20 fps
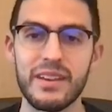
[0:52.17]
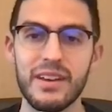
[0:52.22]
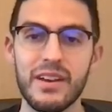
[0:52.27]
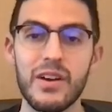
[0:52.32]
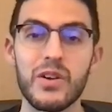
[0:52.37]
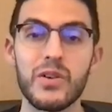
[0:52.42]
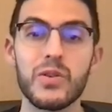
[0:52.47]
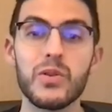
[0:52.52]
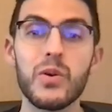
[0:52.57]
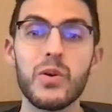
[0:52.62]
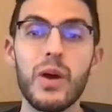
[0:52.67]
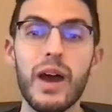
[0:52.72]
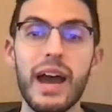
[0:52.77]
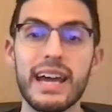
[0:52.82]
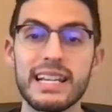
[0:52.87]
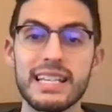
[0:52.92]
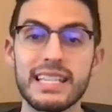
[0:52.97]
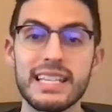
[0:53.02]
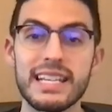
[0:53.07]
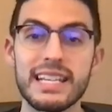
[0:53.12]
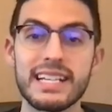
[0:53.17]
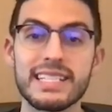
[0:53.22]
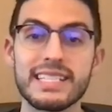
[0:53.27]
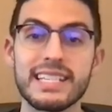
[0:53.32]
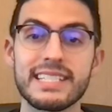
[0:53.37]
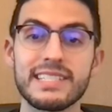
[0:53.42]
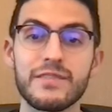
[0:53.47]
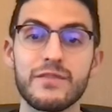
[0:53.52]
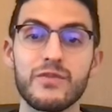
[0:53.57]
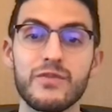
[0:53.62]
Google Analytics is a
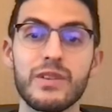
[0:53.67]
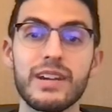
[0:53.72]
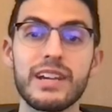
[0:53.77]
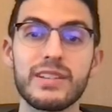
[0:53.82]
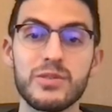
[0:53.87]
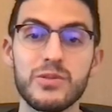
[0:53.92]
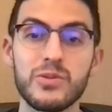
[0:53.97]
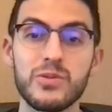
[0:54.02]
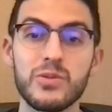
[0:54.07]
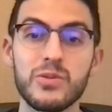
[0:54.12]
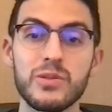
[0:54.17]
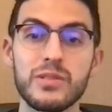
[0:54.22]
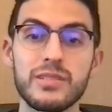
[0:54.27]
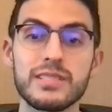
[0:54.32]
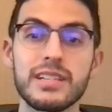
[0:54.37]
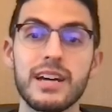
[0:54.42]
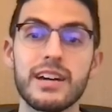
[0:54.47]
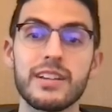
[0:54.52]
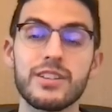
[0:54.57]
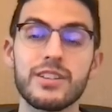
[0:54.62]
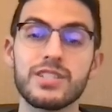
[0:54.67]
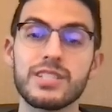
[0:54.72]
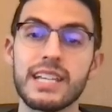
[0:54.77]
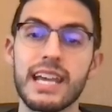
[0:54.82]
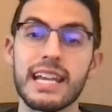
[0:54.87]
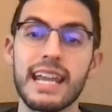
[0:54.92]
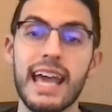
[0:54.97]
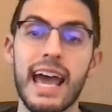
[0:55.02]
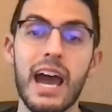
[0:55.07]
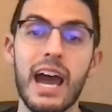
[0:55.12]
free tool to understand
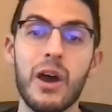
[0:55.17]
how